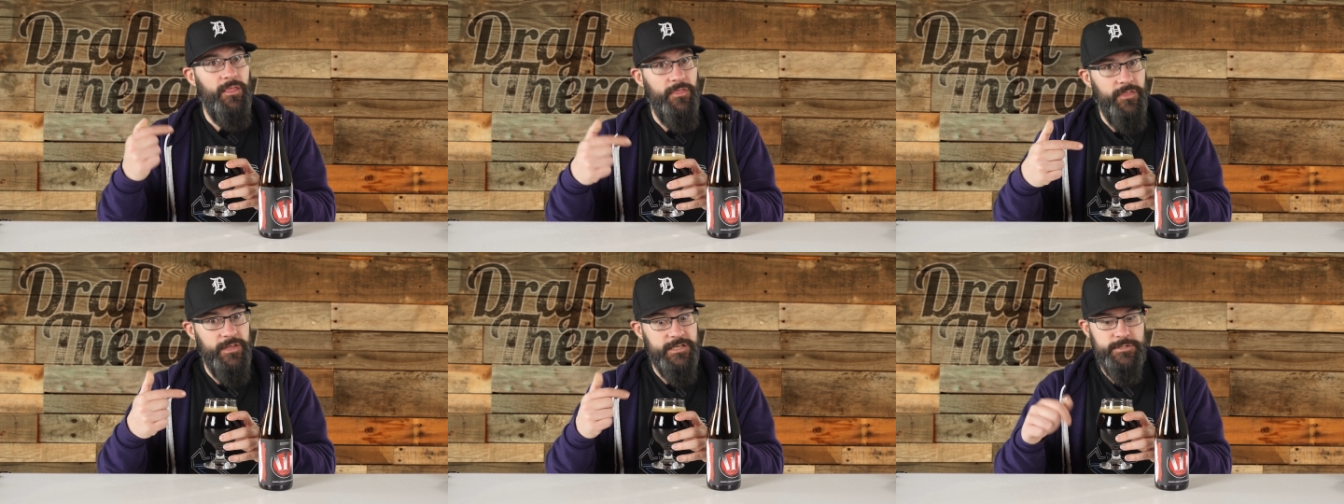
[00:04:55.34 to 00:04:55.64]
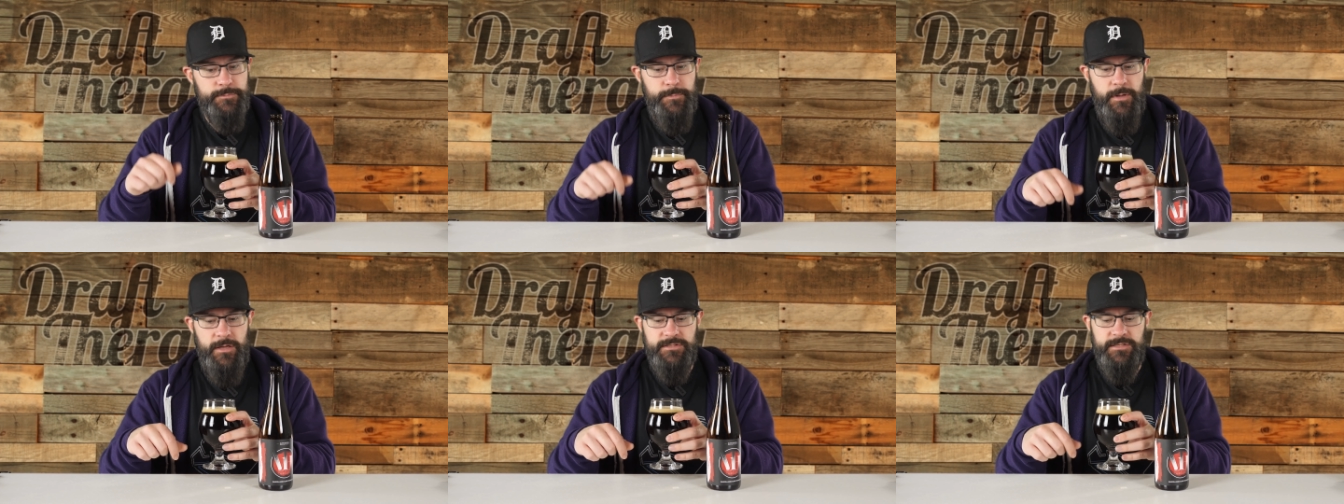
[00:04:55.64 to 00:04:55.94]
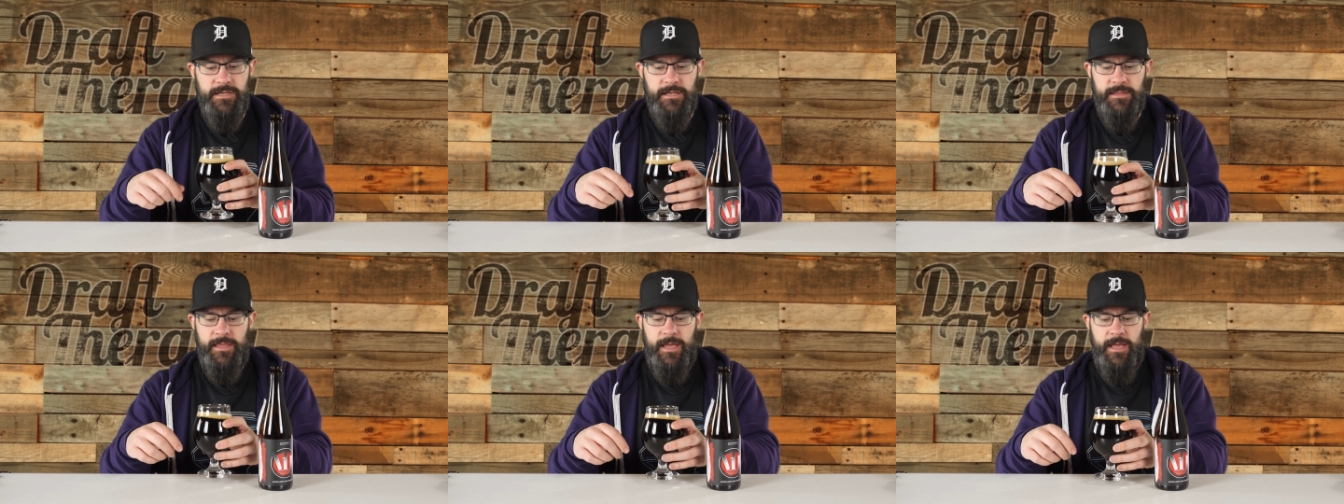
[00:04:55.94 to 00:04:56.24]
This
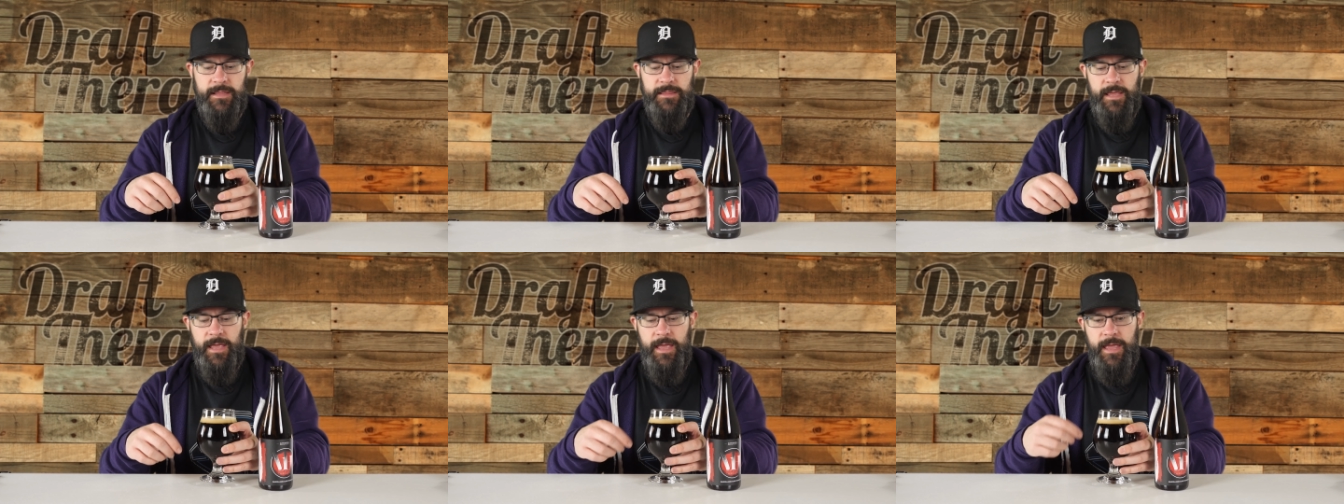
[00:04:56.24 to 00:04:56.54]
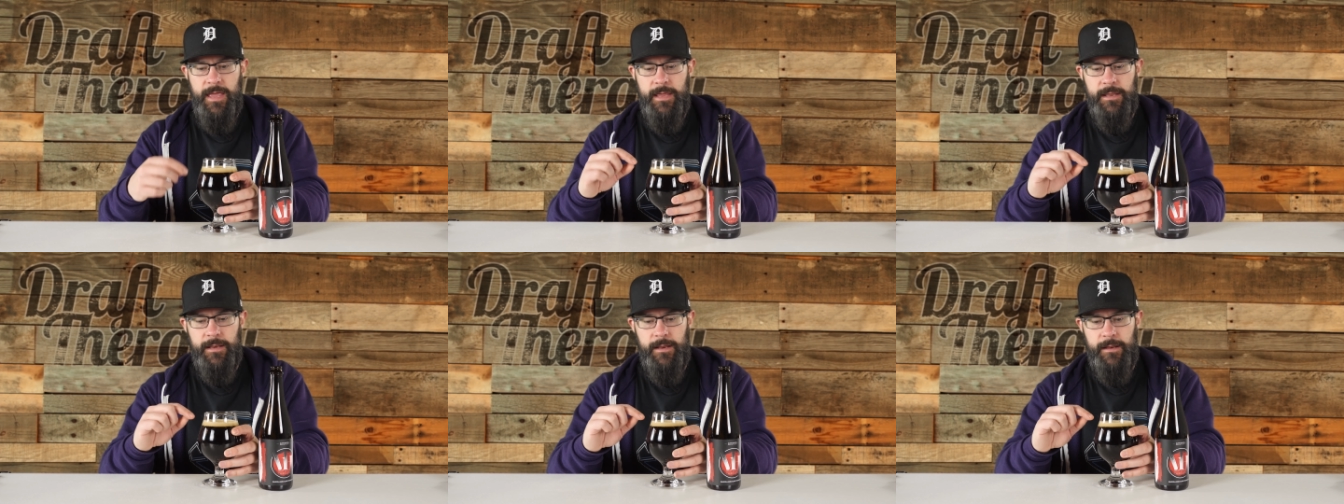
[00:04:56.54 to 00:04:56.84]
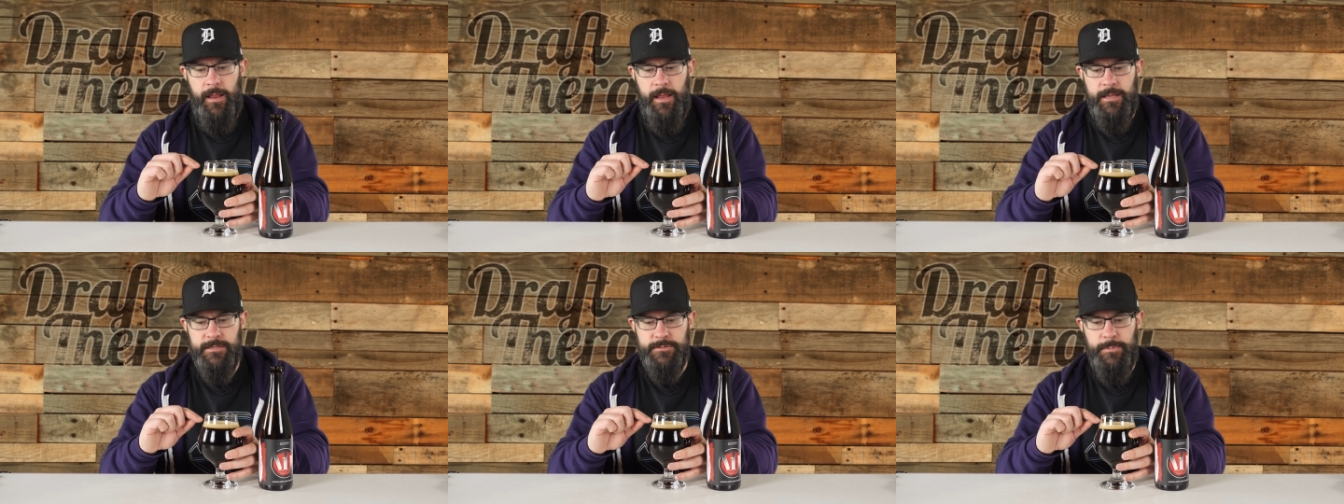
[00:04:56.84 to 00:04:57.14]
smells like that. The head
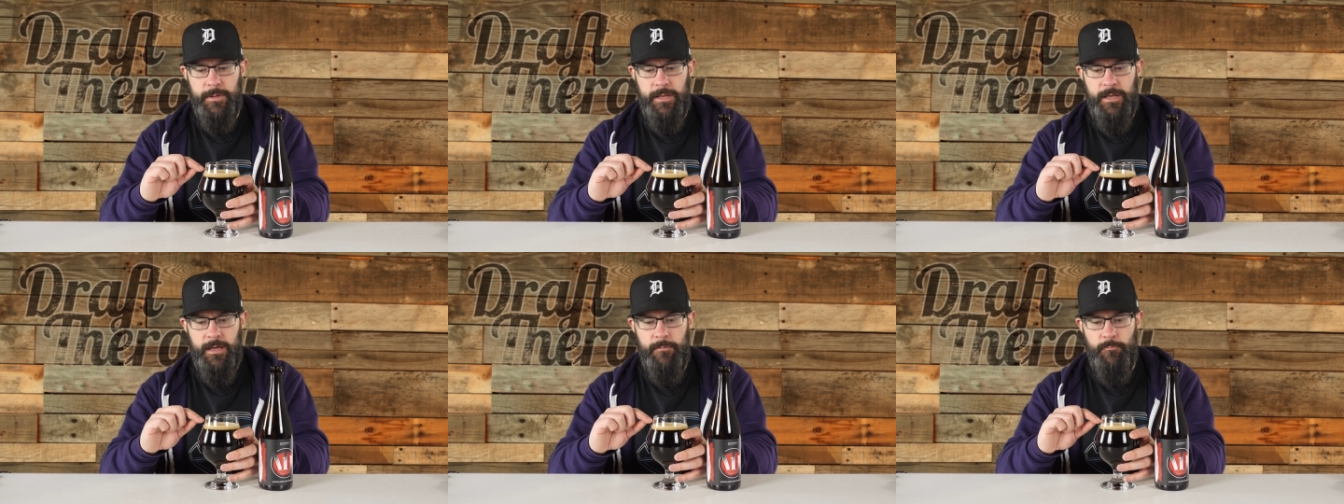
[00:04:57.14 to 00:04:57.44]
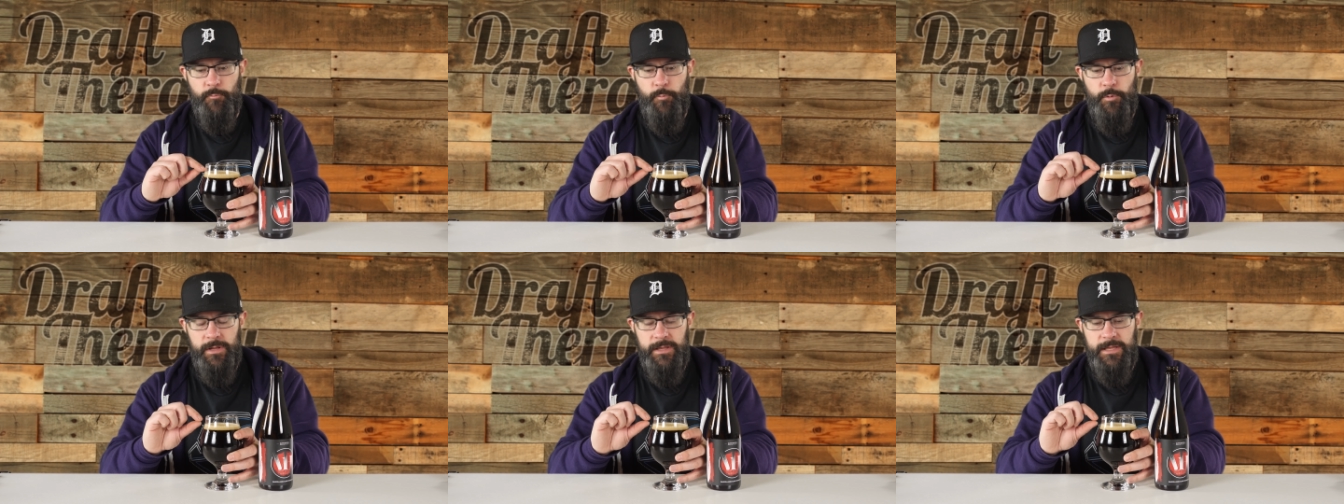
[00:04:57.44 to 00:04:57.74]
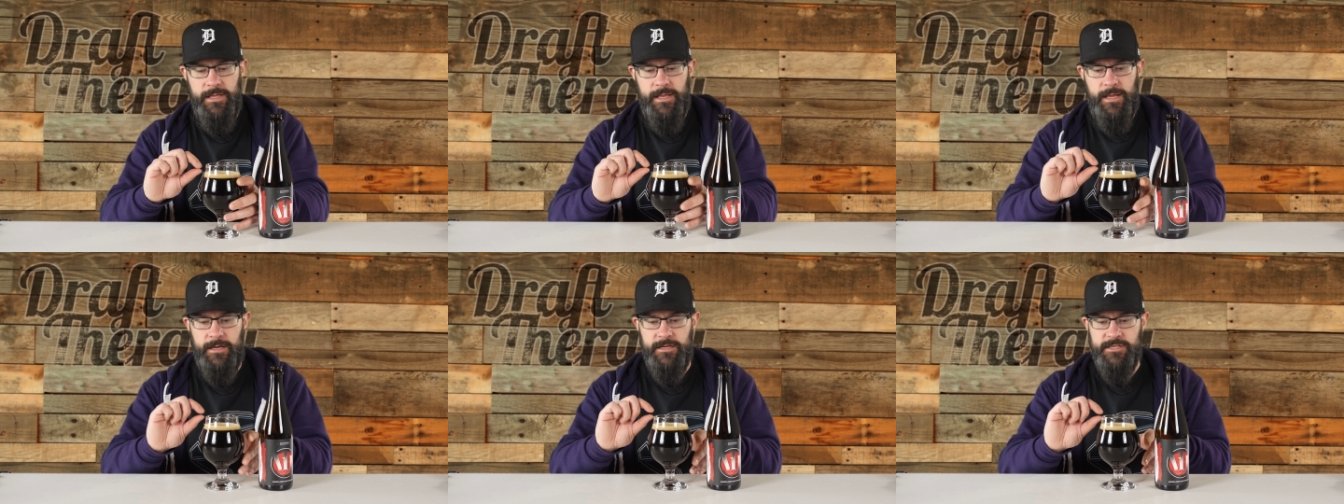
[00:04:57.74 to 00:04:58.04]
has become
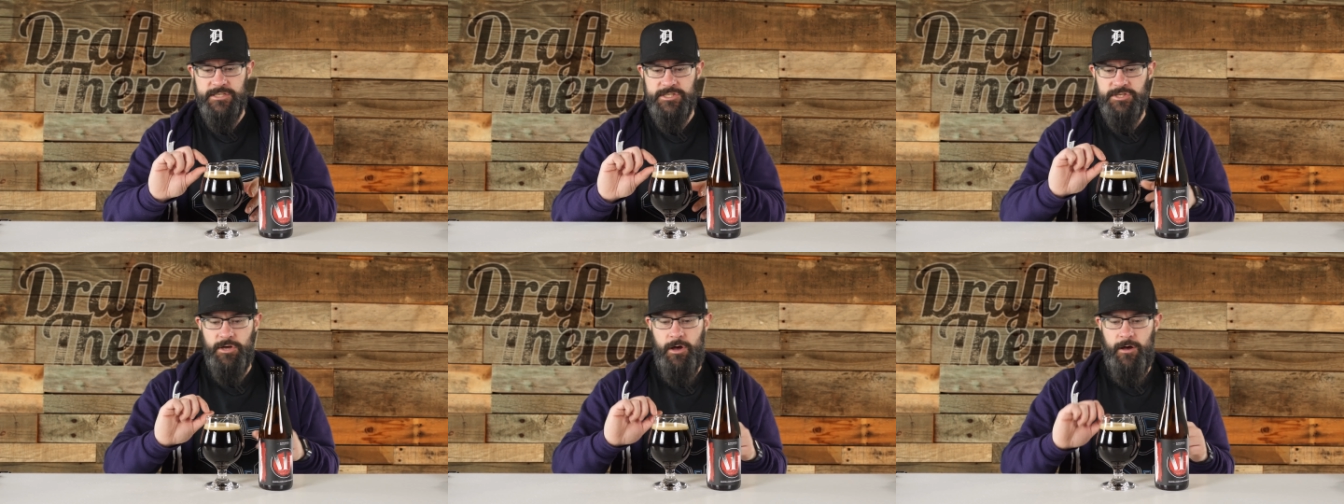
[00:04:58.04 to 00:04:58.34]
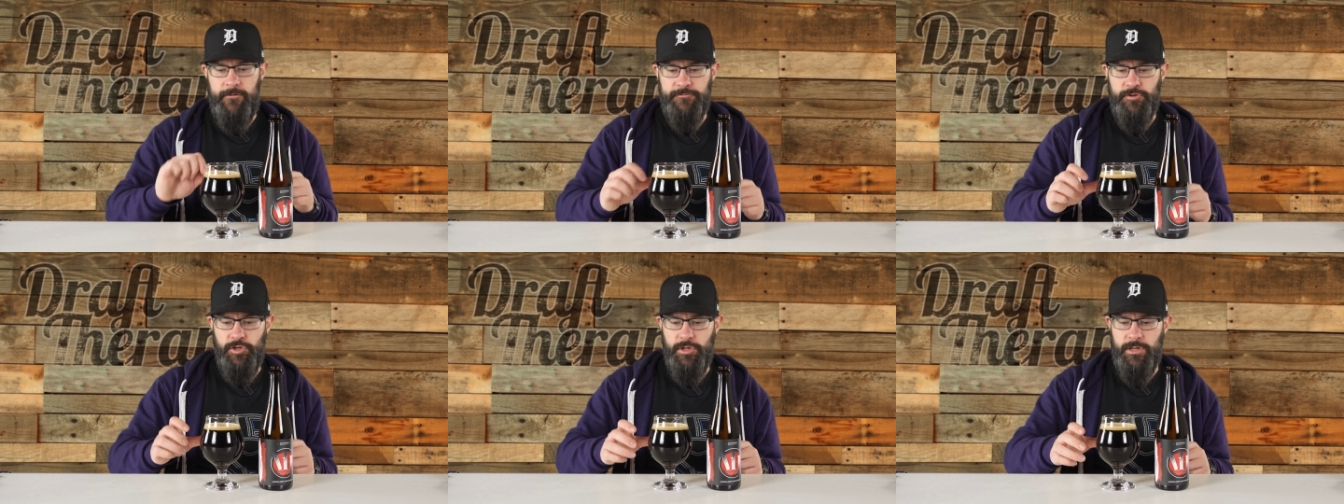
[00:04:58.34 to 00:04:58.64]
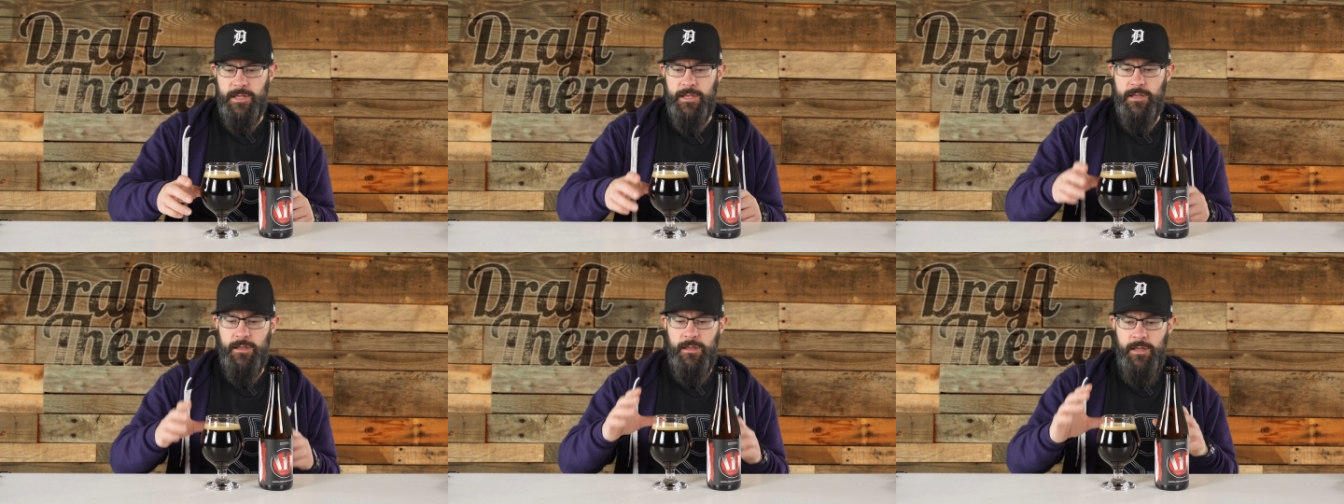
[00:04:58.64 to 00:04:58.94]
really kind of soft
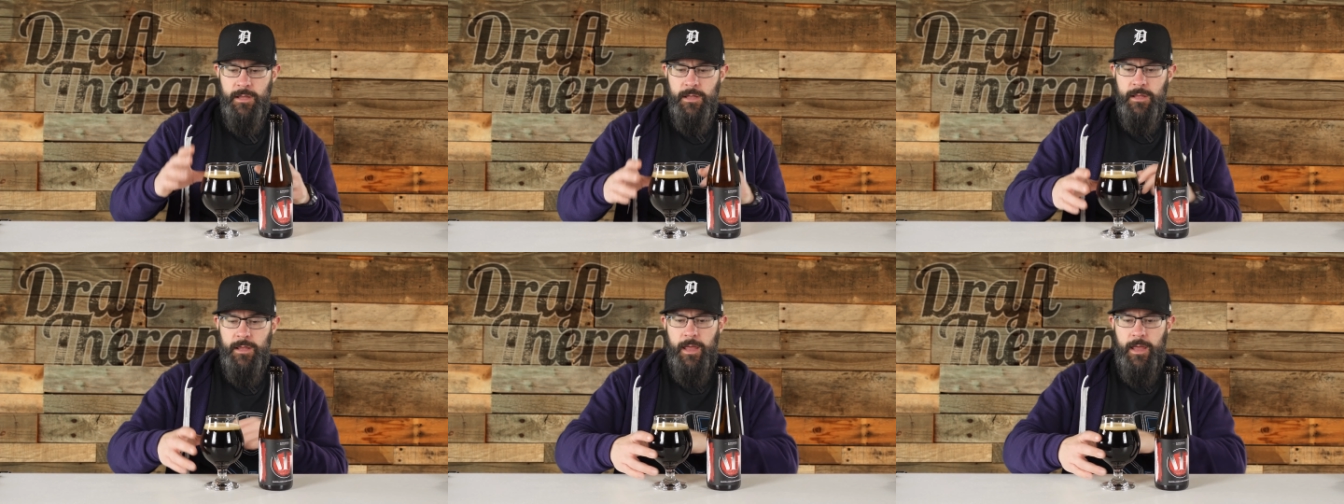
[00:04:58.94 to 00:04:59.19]
looking,